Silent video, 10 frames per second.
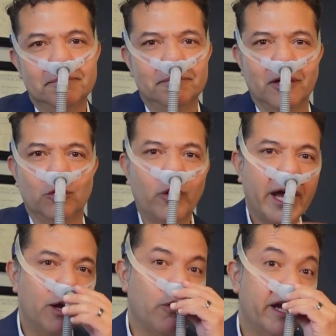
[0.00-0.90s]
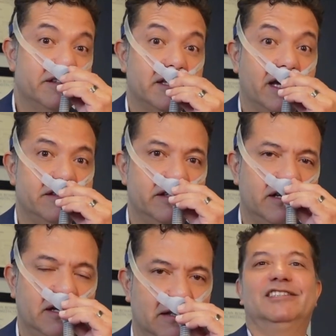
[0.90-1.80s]
but way, way
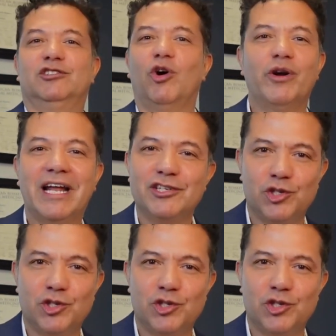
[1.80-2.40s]
sexier, snoring and